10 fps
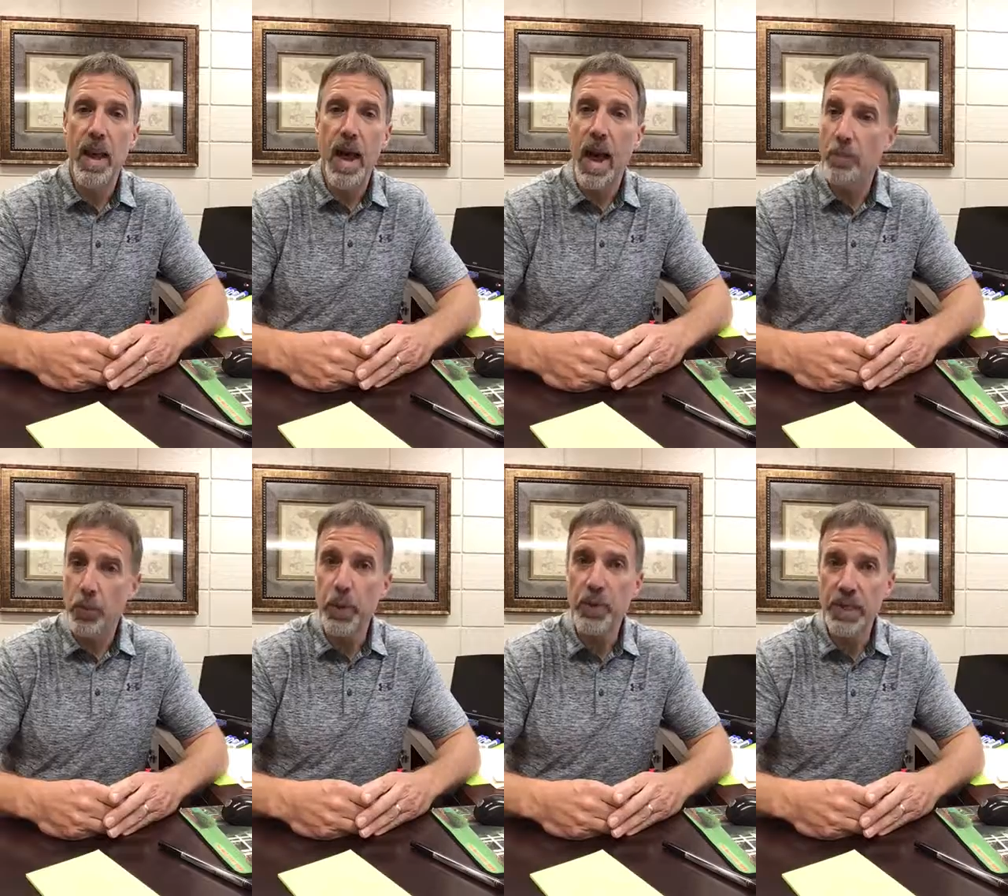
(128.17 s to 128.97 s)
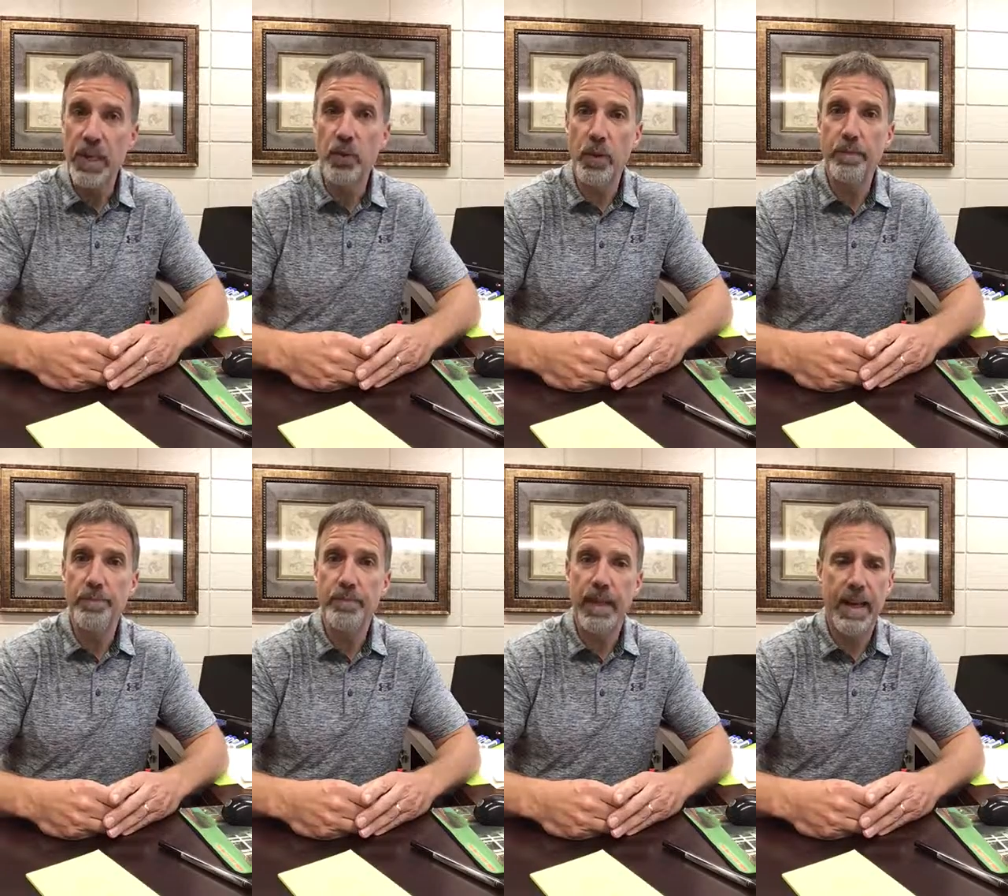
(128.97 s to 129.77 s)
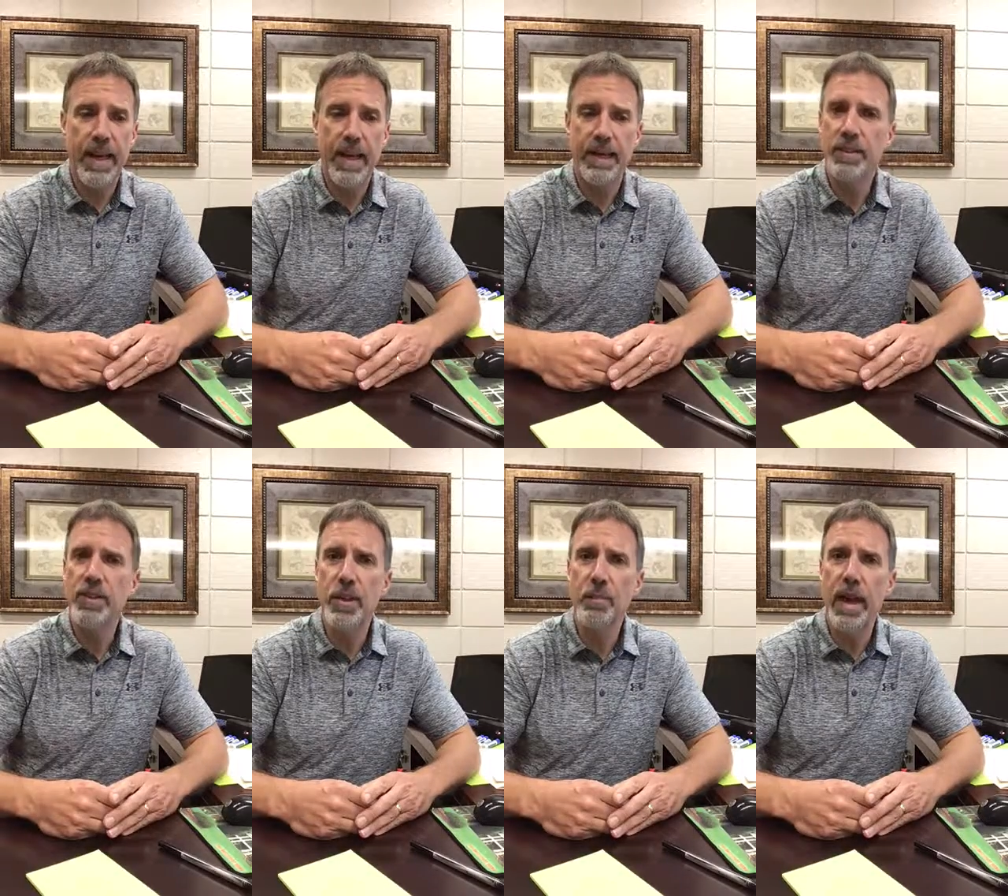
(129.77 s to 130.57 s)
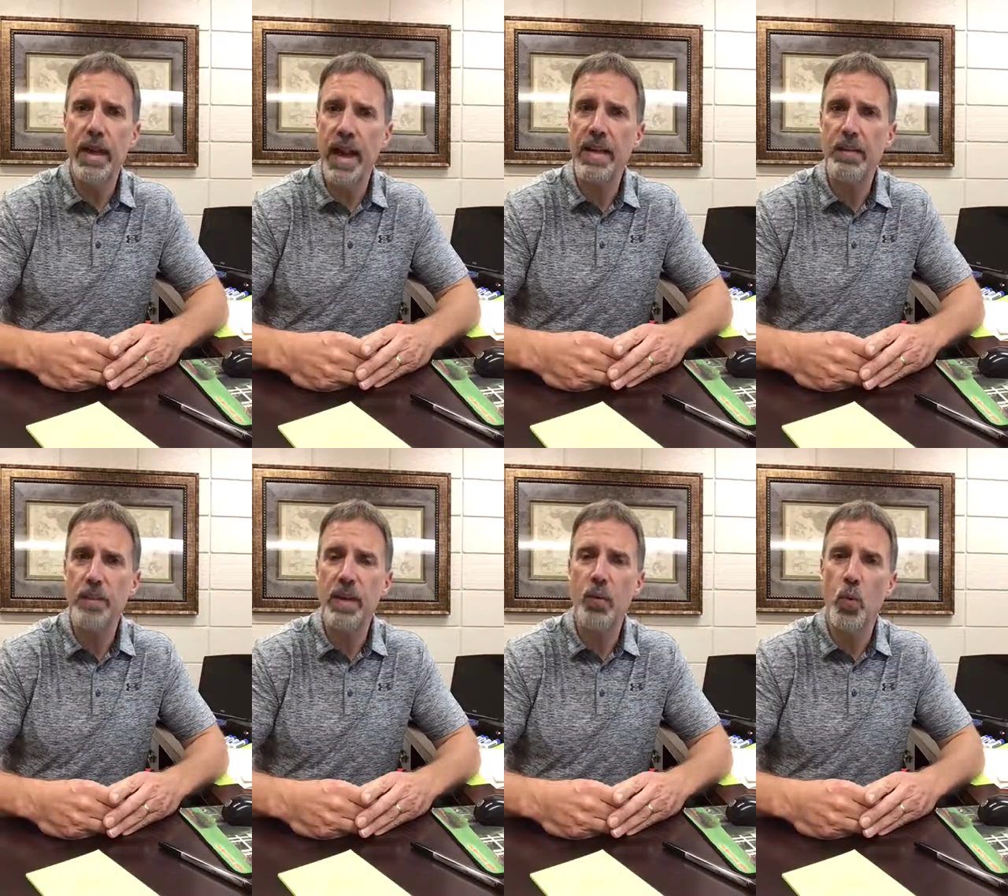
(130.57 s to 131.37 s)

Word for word: I'm Bruce Ingram and somebody asked me